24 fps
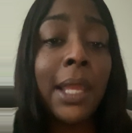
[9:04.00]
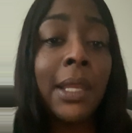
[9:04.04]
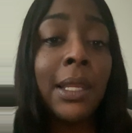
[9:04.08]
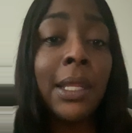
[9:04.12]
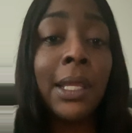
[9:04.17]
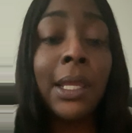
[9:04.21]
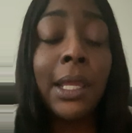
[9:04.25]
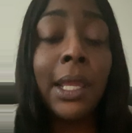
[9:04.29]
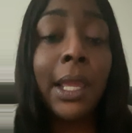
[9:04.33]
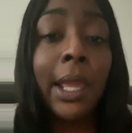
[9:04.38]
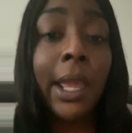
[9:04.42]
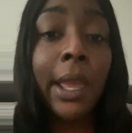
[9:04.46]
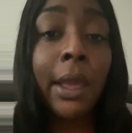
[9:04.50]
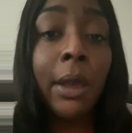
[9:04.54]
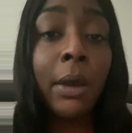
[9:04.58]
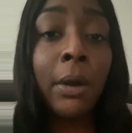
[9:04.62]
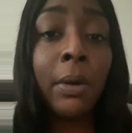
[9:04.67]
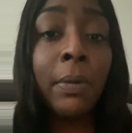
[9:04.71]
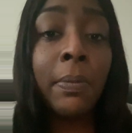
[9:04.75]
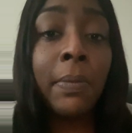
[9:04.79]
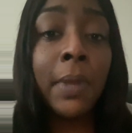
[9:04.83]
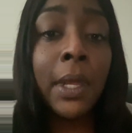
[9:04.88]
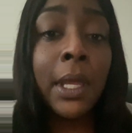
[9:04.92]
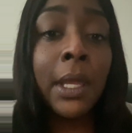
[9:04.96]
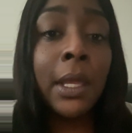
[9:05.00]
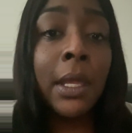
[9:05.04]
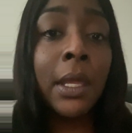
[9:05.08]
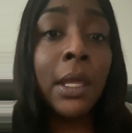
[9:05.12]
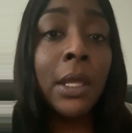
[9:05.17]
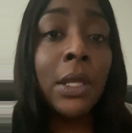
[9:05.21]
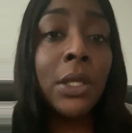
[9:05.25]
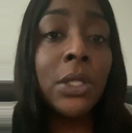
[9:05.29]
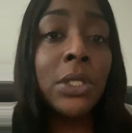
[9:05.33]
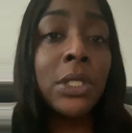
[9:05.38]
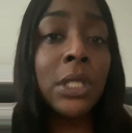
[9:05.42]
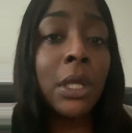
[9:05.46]
need help.
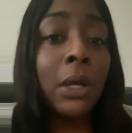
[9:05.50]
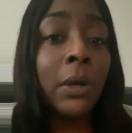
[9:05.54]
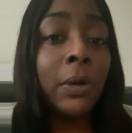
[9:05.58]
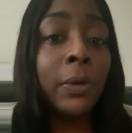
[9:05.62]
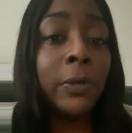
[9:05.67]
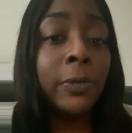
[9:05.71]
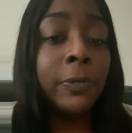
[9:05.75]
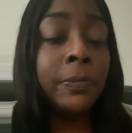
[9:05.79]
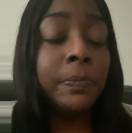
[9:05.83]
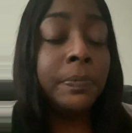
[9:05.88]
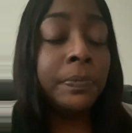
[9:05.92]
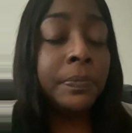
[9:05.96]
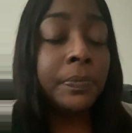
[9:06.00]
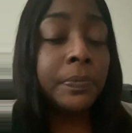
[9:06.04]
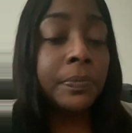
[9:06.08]
So